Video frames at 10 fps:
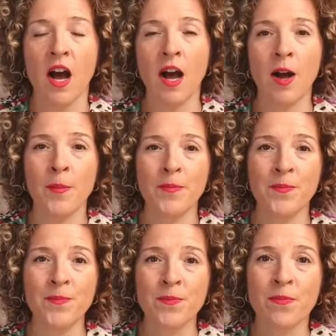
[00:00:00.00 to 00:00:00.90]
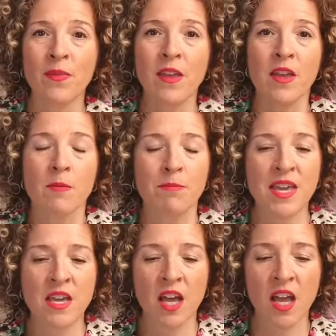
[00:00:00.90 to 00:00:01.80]
Um
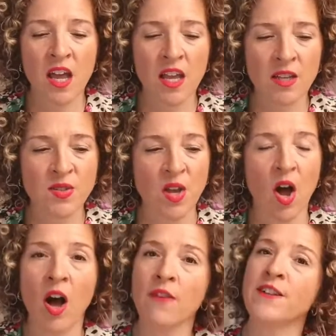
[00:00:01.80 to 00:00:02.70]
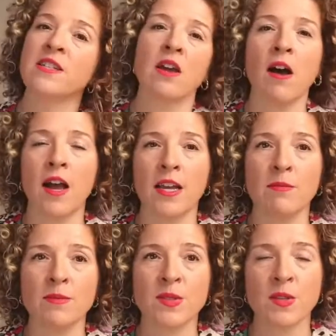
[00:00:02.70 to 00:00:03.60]
because
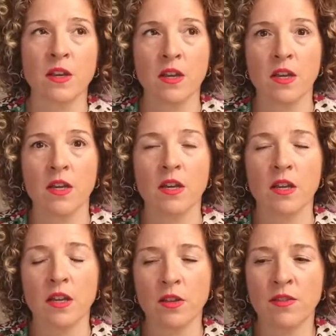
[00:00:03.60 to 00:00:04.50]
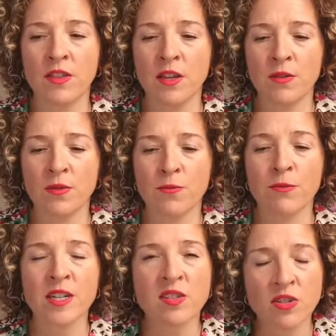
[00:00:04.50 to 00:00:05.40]
oftentimes the
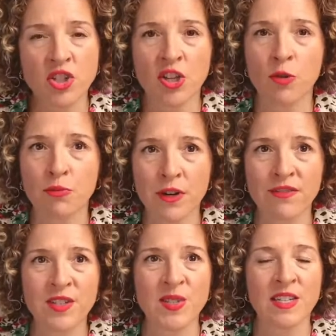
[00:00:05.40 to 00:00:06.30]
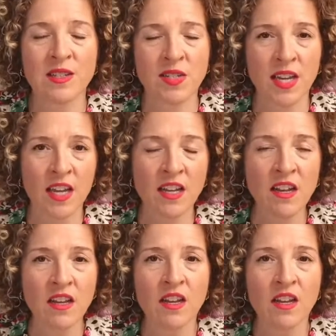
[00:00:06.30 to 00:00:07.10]
research that you previously did